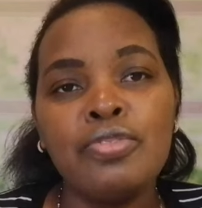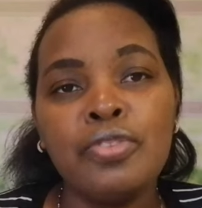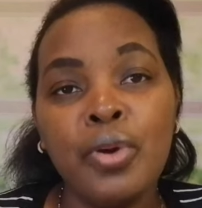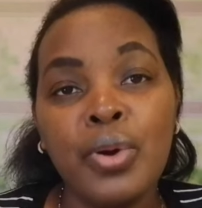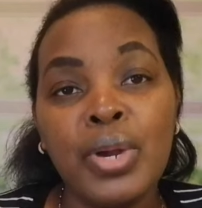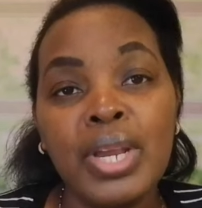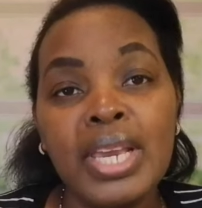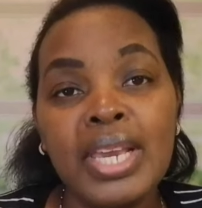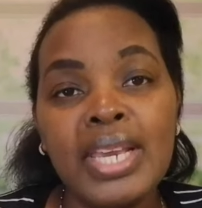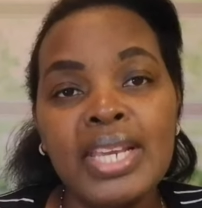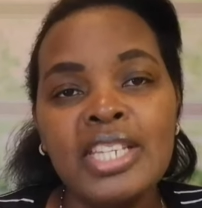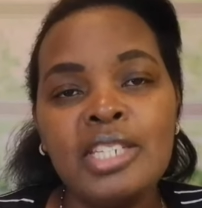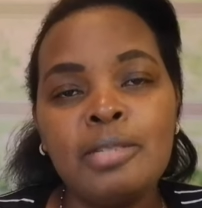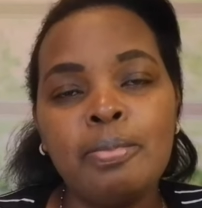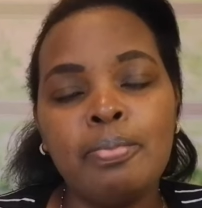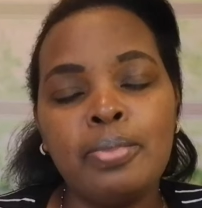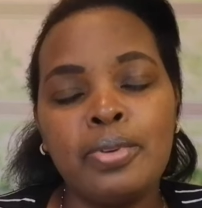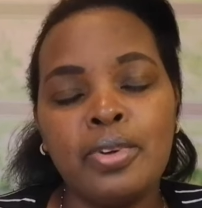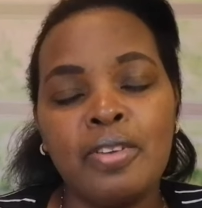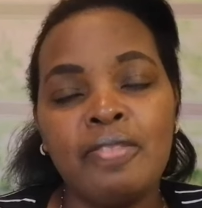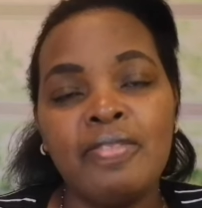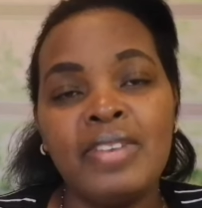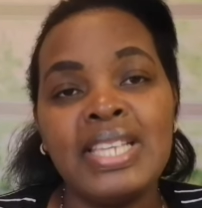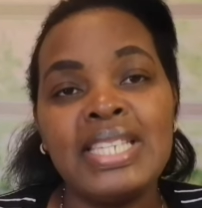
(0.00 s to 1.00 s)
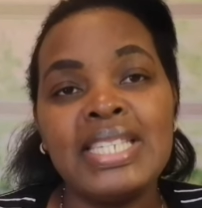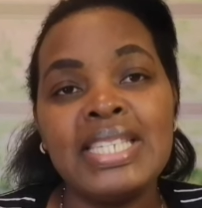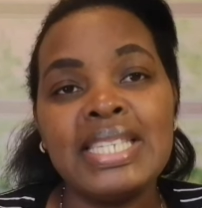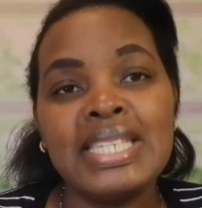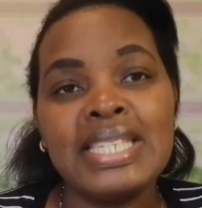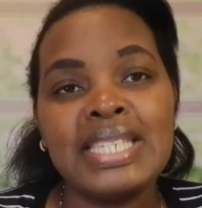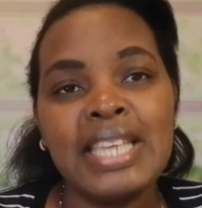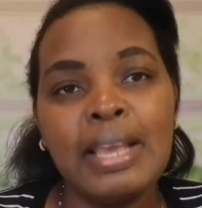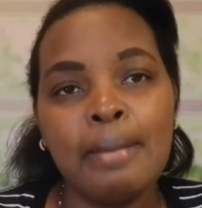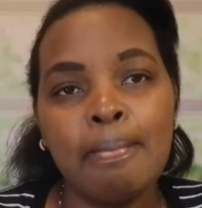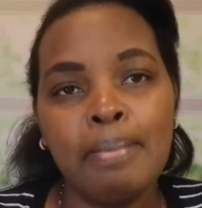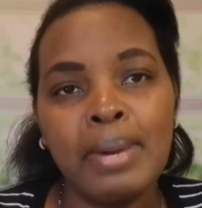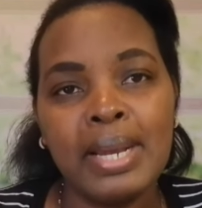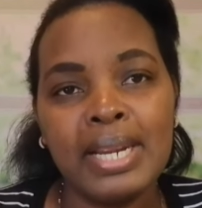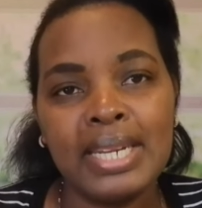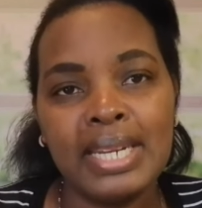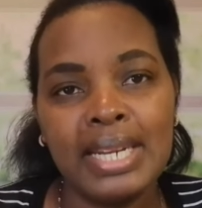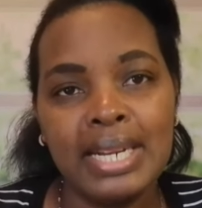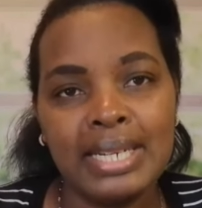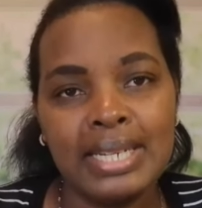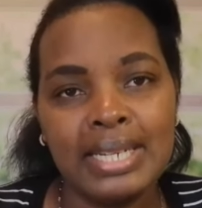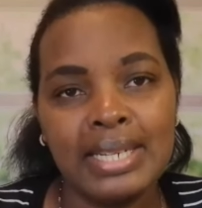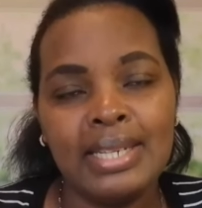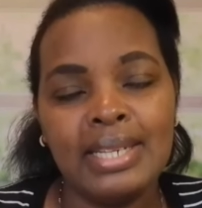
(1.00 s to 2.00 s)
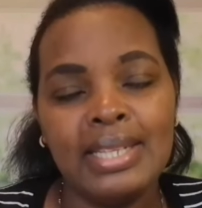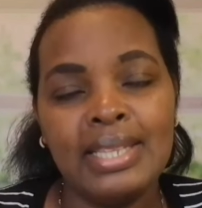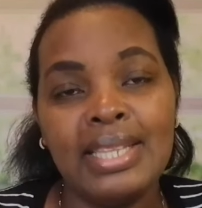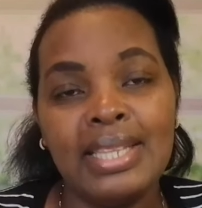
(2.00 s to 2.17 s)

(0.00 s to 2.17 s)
for each province separately.